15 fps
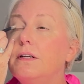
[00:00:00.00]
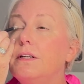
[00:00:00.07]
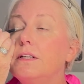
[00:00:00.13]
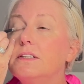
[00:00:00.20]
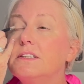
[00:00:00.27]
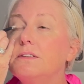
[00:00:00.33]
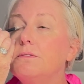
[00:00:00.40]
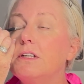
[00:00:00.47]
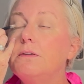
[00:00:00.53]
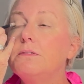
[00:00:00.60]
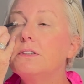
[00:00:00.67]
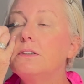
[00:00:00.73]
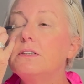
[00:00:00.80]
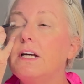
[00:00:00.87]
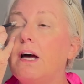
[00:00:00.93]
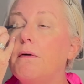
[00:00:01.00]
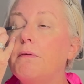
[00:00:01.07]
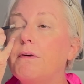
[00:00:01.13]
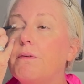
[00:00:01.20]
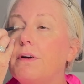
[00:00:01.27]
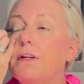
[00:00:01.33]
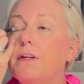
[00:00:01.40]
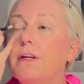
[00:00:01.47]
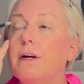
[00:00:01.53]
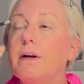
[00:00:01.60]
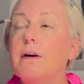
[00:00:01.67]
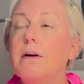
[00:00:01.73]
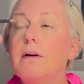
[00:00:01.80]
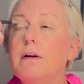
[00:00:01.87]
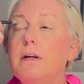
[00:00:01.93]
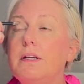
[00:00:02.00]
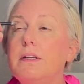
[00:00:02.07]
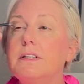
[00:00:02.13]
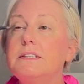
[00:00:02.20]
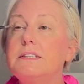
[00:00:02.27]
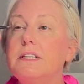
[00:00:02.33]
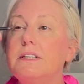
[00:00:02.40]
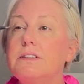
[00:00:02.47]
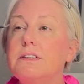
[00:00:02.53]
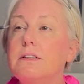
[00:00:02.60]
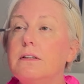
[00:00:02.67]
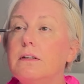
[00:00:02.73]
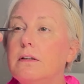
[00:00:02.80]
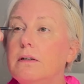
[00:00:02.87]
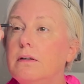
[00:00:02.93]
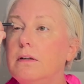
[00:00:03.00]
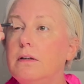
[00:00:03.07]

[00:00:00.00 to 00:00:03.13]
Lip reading: and then sometimes I'll dab it right there in the center,